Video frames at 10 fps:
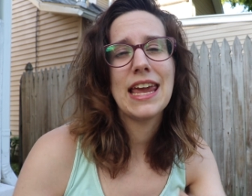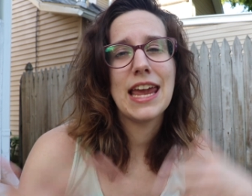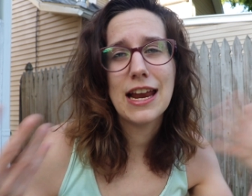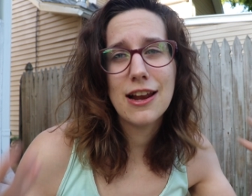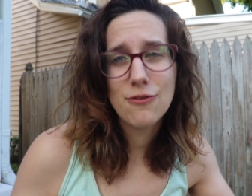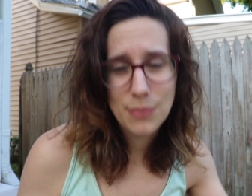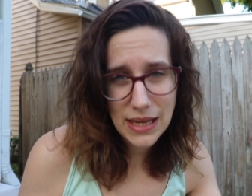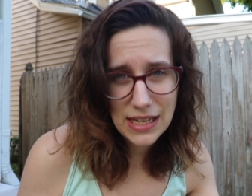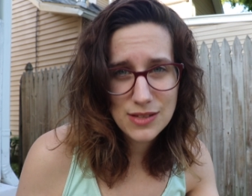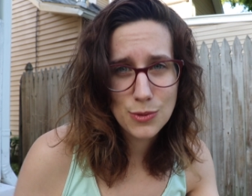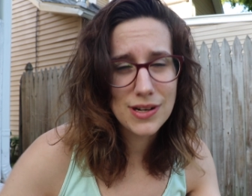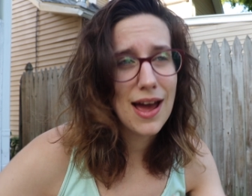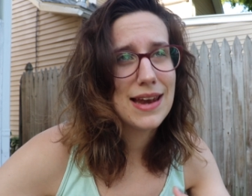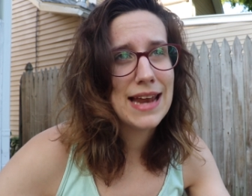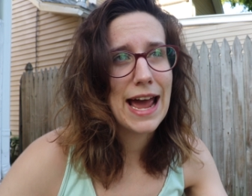E N F Ps, we're
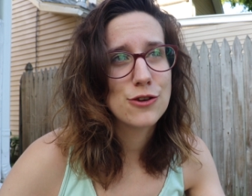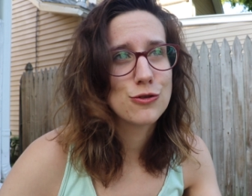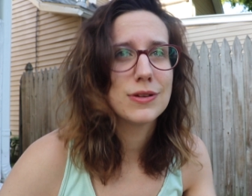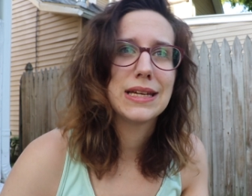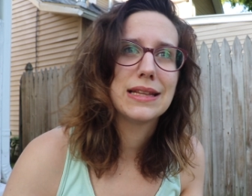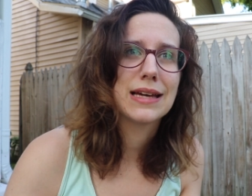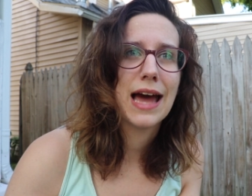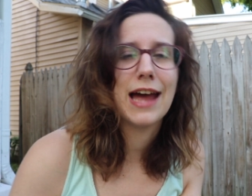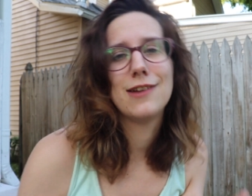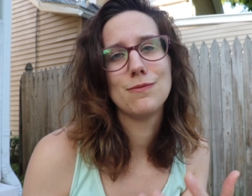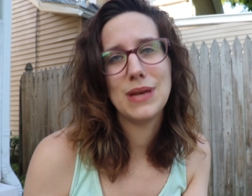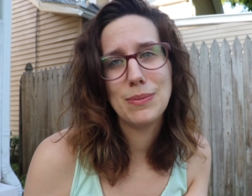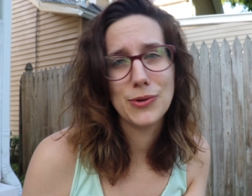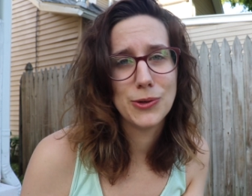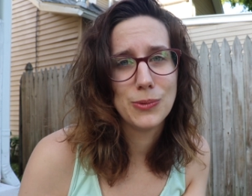not naturally the kind of
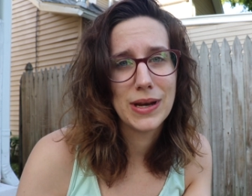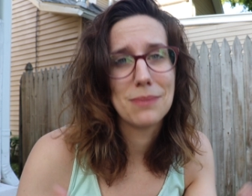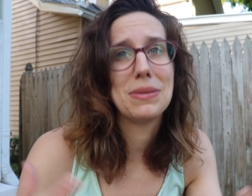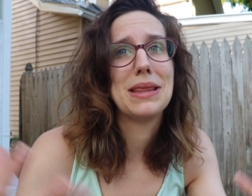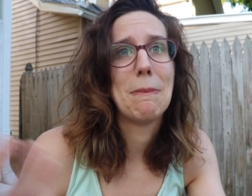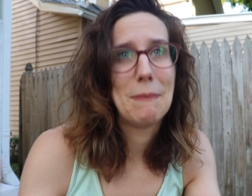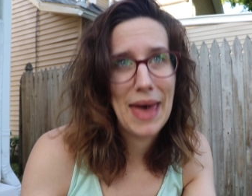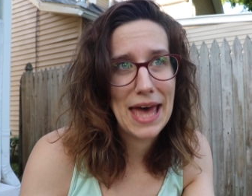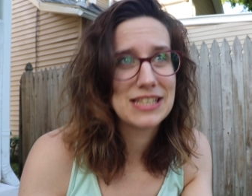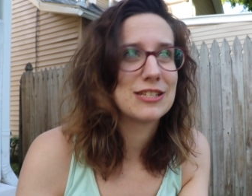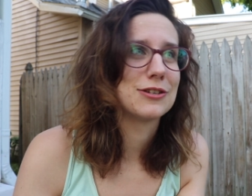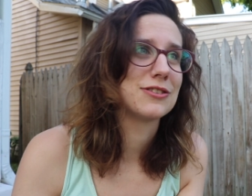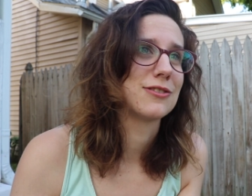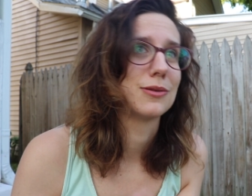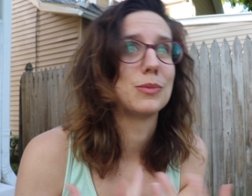people who want to be the
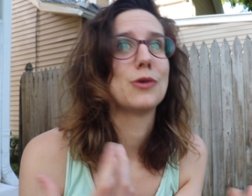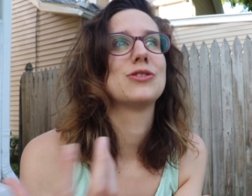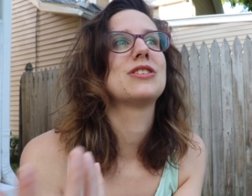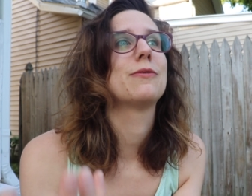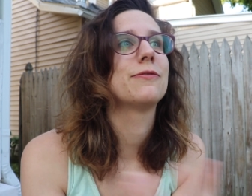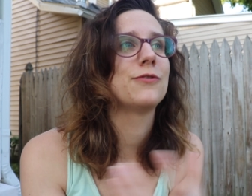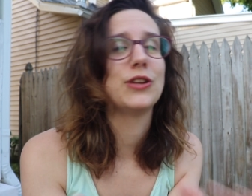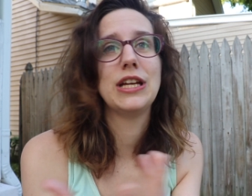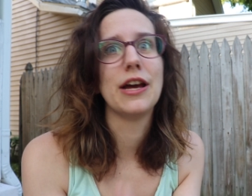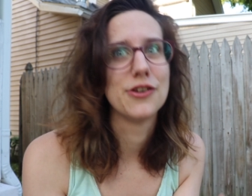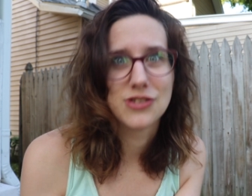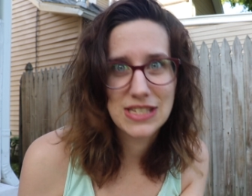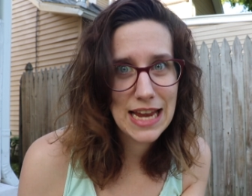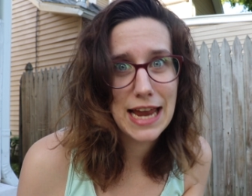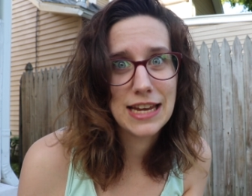masters or the most fully
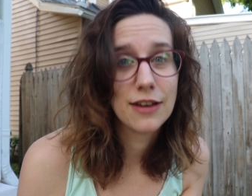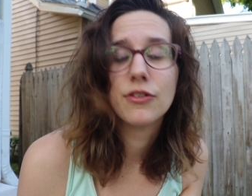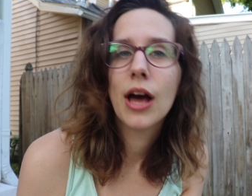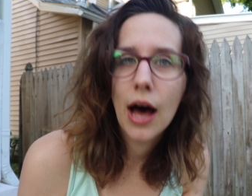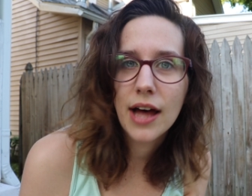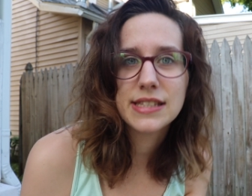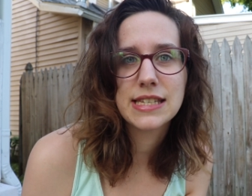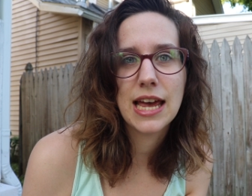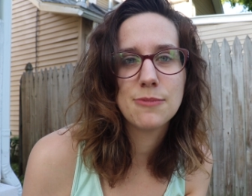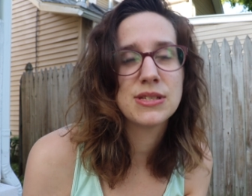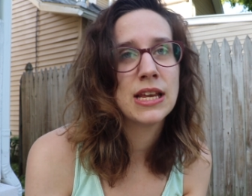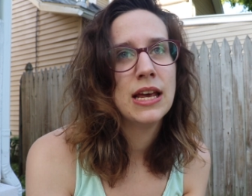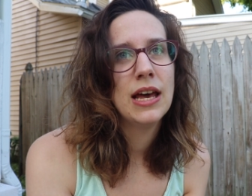understanding of concepts.